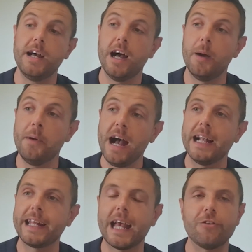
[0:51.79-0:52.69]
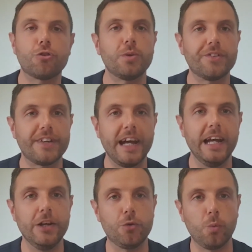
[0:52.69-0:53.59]
And it gets to a
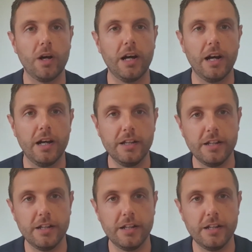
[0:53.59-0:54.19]
stage where